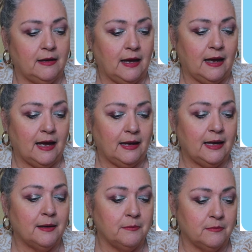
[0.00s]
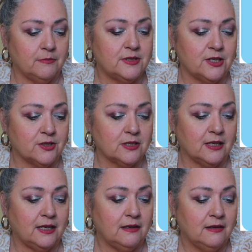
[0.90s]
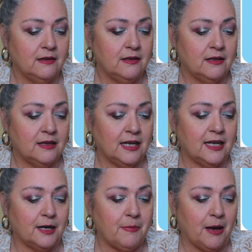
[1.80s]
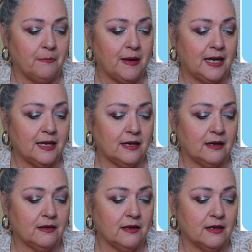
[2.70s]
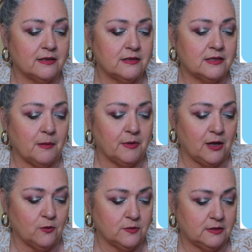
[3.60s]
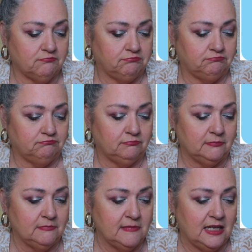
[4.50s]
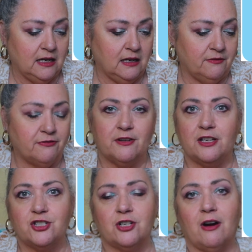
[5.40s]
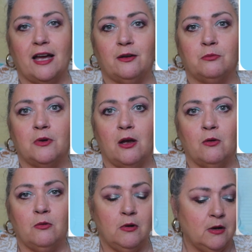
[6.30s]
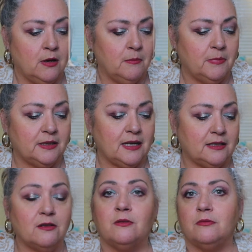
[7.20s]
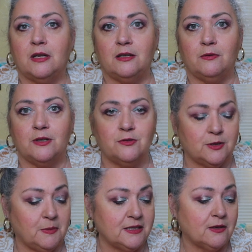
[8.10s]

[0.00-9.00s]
I am seriously thinking about making some of those. For this year, I don't know, but they do interest me.